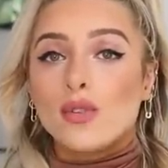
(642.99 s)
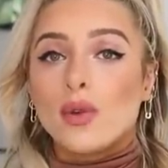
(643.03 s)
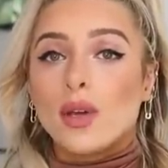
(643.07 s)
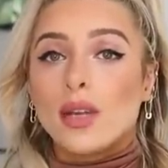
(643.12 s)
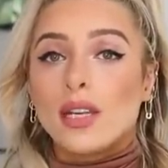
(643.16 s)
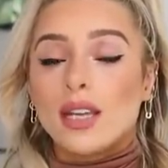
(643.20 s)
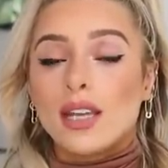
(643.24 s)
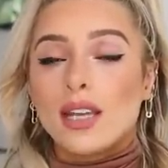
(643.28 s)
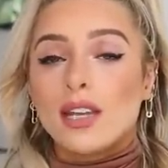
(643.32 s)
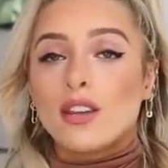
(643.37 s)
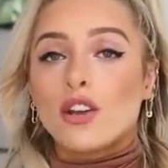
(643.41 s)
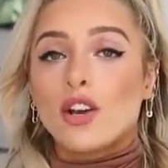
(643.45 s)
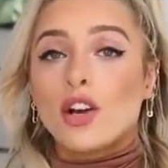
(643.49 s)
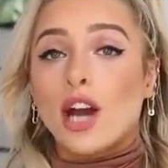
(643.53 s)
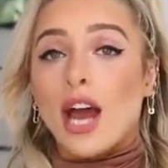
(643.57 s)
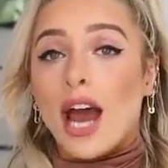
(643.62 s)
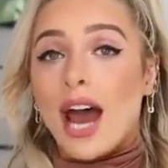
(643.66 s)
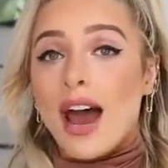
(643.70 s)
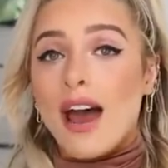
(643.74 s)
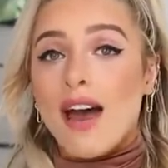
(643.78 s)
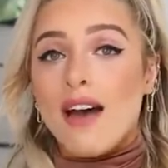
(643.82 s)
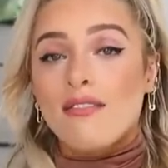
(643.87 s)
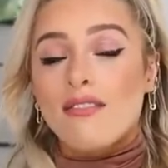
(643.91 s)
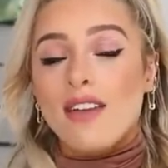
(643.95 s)
You can either
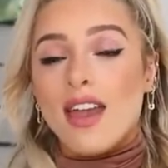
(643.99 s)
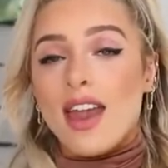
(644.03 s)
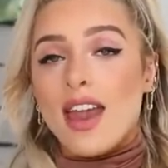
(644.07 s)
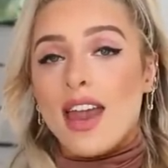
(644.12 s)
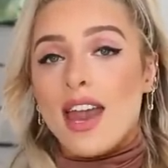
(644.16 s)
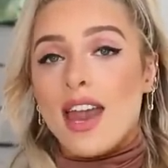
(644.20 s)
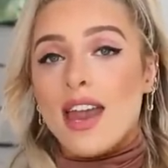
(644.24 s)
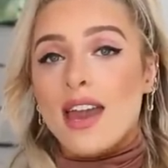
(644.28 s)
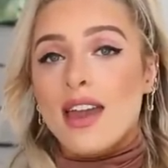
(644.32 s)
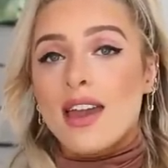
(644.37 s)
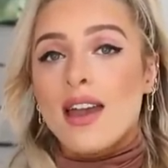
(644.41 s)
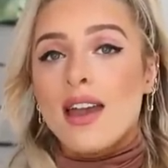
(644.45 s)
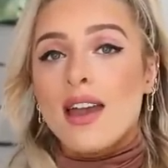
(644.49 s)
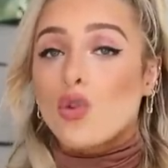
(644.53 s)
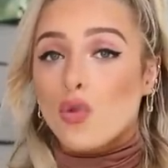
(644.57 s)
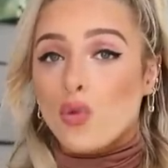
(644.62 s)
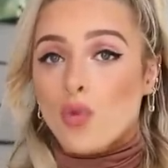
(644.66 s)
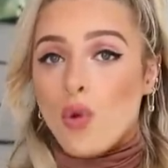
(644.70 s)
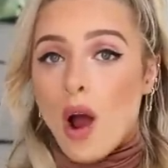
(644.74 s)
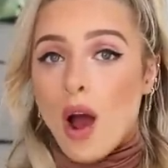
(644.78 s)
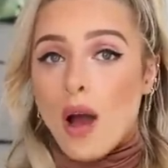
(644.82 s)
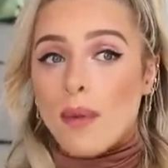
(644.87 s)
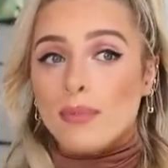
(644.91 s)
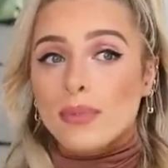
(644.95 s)
have a
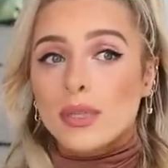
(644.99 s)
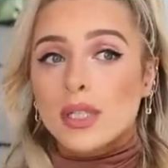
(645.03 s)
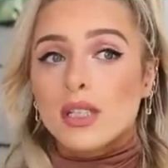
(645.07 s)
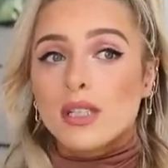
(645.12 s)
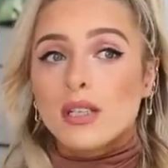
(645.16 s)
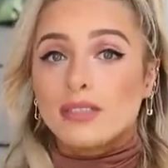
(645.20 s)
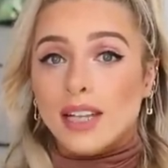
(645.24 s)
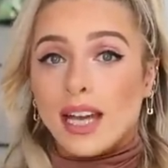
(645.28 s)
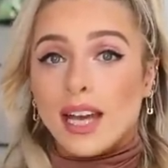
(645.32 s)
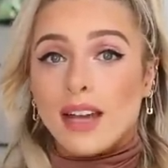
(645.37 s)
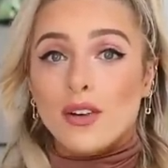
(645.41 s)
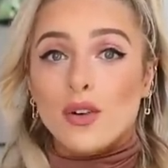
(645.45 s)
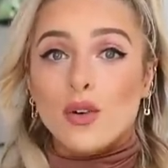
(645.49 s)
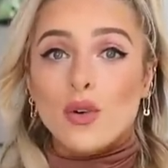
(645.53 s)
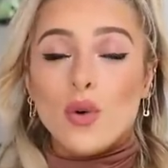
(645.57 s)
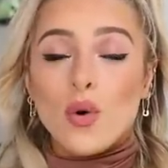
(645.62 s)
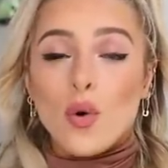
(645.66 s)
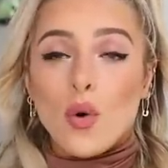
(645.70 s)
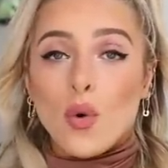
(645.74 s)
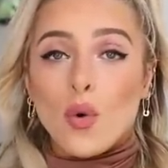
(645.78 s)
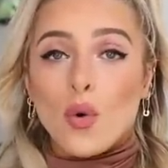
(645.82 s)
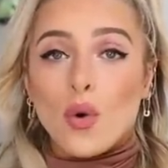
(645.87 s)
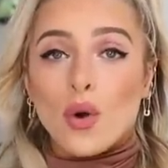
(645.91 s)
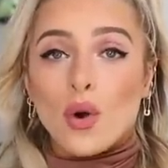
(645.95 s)
cropped
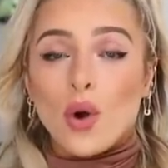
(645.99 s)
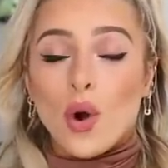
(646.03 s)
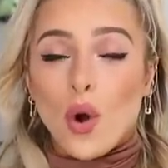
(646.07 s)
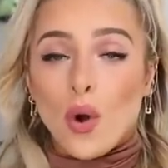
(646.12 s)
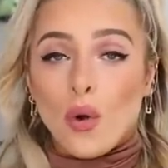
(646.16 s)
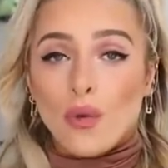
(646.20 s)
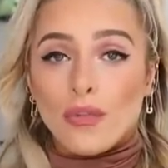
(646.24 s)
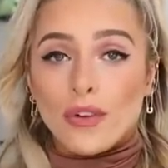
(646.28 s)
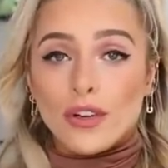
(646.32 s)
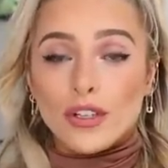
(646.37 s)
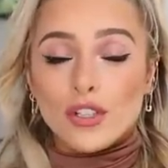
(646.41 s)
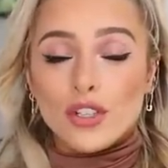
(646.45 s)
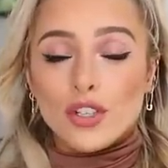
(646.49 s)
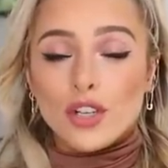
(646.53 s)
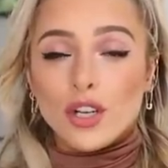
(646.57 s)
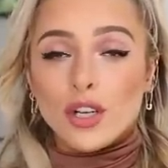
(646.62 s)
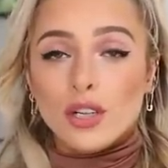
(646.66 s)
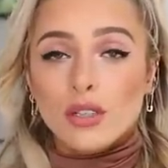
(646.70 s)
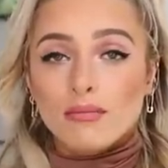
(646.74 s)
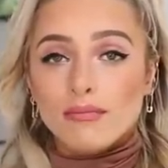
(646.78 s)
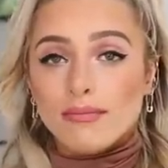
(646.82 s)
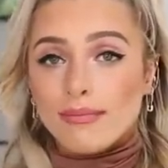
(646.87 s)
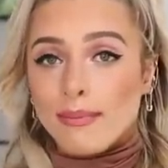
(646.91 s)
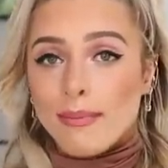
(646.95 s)
flannel or
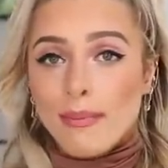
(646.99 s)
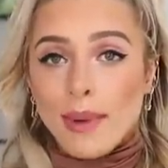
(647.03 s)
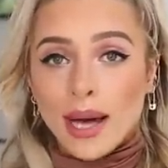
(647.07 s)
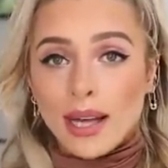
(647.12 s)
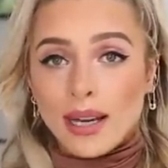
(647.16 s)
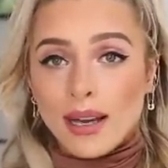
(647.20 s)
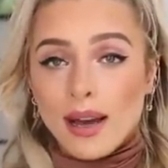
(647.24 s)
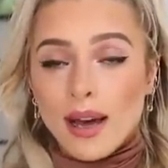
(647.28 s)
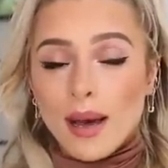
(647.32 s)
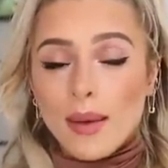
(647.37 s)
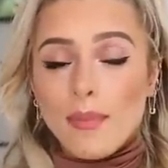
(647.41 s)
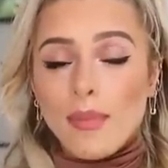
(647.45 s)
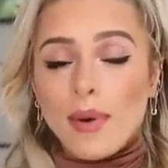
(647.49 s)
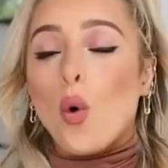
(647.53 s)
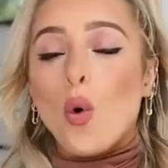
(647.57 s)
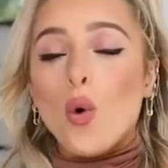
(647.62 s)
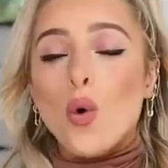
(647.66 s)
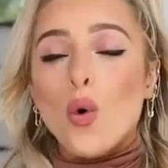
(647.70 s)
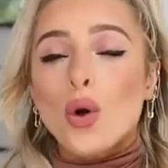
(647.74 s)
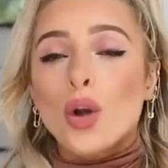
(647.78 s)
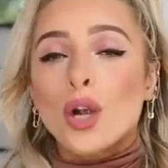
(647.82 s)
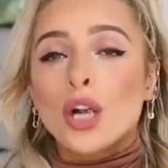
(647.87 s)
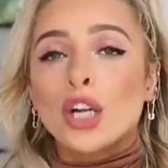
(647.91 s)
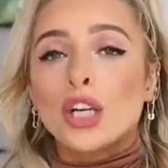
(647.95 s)
overshirt button up,
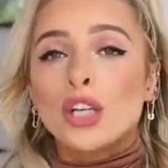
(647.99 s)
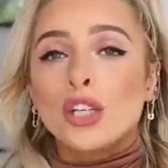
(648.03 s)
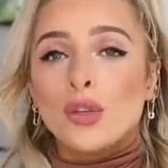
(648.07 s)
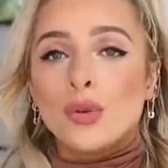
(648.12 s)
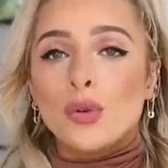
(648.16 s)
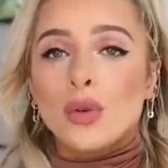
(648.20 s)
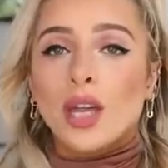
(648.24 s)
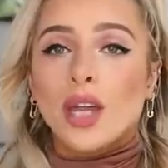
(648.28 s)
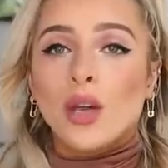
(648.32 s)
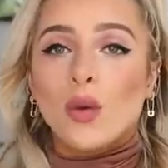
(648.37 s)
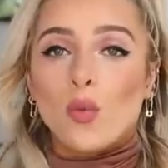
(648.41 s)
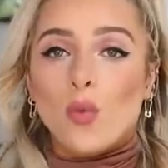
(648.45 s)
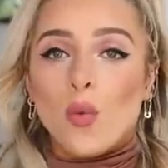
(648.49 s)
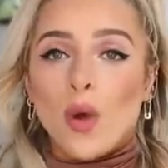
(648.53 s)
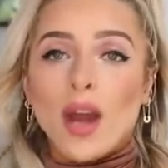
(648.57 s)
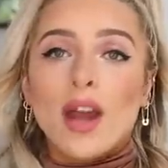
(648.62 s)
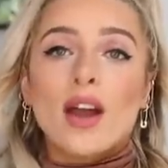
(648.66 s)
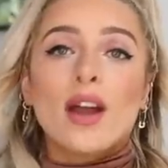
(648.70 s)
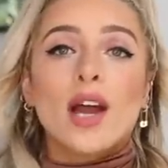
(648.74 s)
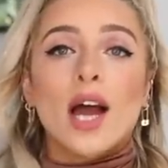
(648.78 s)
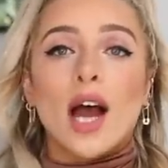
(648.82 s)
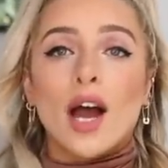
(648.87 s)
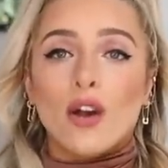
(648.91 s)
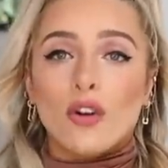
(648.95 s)
or you can
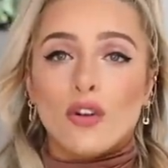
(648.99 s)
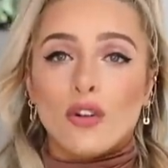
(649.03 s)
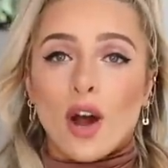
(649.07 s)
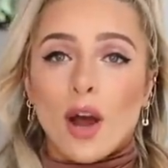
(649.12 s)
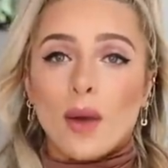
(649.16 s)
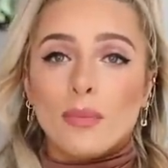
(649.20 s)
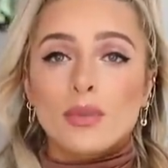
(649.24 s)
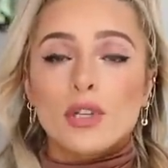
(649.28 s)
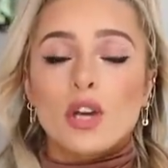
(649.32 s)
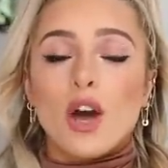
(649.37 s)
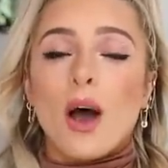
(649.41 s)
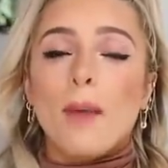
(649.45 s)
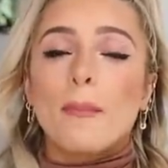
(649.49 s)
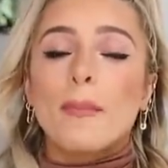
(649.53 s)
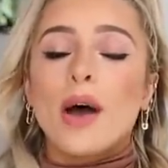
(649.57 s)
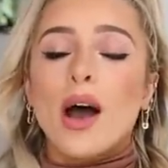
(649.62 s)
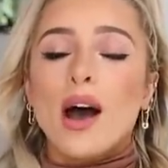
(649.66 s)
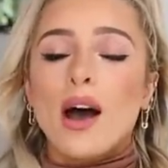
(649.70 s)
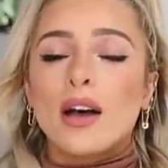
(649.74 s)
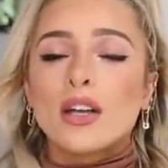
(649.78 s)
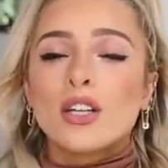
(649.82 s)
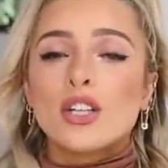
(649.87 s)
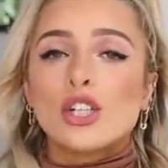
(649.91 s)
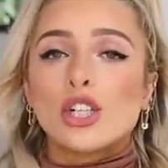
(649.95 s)
wear a crop
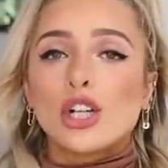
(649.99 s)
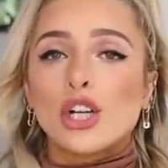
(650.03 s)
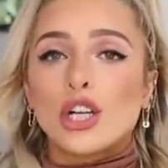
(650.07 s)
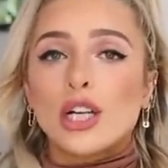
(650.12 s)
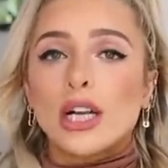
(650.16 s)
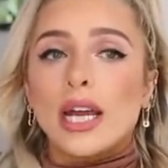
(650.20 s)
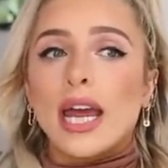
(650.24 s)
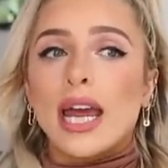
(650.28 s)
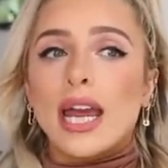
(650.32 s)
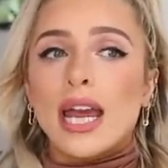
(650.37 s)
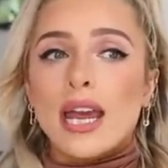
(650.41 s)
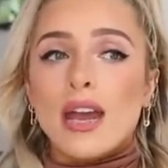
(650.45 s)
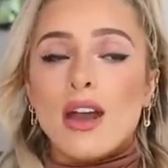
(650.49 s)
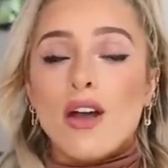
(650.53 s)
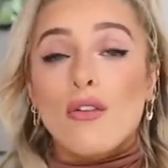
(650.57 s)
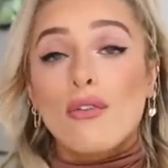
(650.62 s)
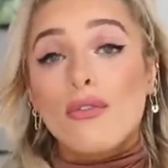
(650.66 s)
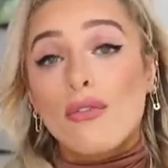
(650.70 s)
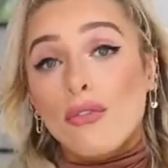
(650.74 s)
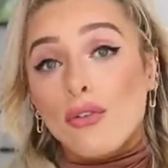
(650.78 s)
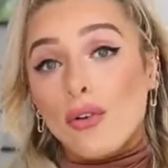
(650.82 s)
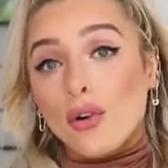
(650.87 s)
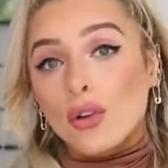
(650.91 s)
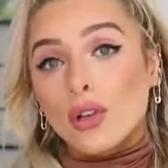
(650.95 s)
top under a
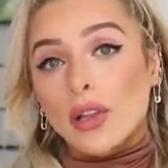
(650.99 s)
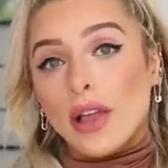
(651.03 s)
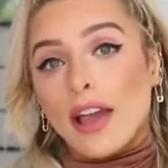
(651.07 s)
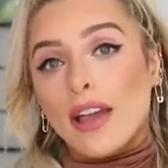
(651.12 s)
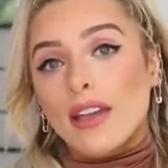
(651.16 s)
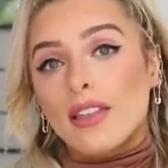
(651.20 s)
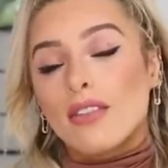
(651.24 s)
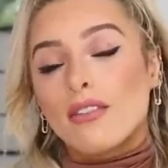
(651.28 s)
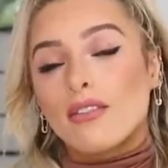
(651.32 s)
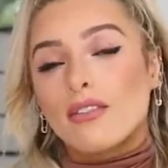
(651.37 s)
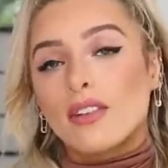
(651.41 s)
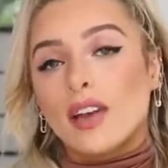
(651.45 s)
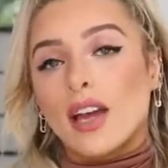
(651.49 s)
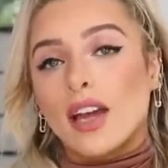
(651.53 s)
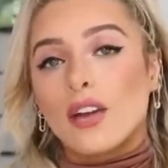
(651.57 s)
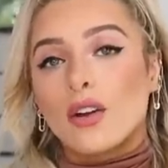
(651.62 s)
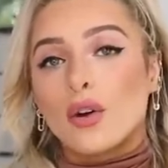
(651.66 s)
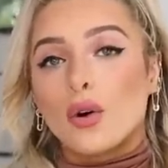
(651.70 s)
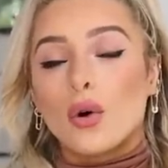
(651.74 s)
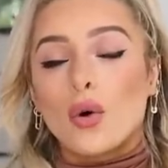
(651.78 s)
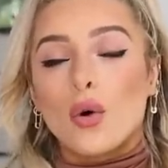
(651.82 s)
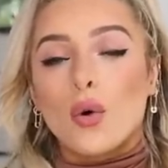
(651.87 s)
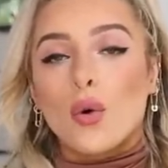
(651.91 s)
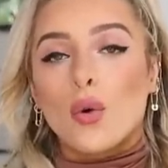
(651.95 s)
full length
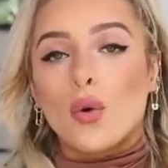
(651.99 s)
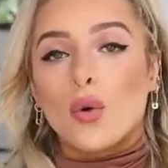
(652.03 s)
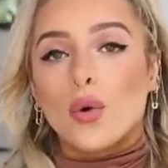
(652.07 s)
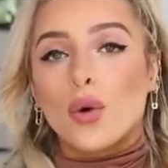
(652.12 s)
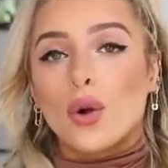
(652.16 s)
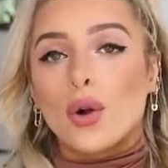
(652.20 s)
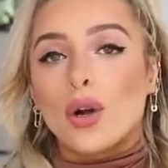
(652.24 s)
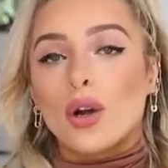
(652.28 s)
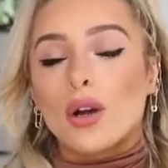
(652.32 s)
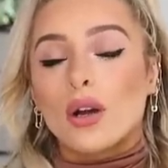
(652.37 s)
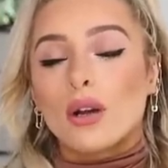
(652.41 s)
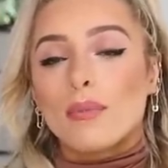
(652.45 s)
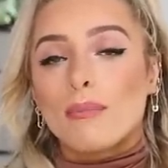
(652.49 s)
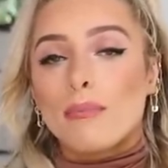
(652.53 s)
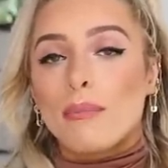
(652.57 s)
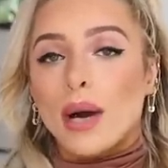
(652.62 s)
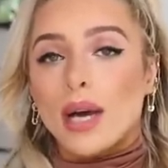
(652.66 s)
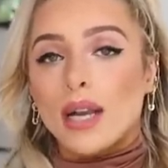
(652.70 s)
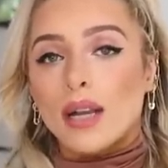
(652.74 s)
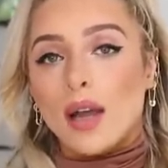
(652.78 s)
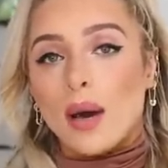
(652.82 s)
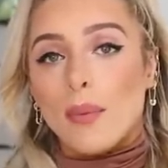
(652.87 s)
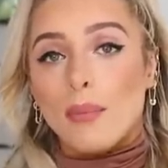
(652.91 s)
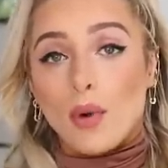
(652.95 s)
flannel or
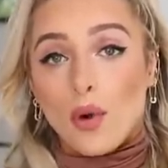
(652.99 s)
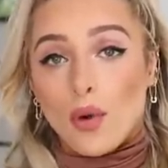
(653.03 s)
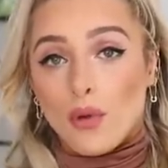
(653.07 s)
button up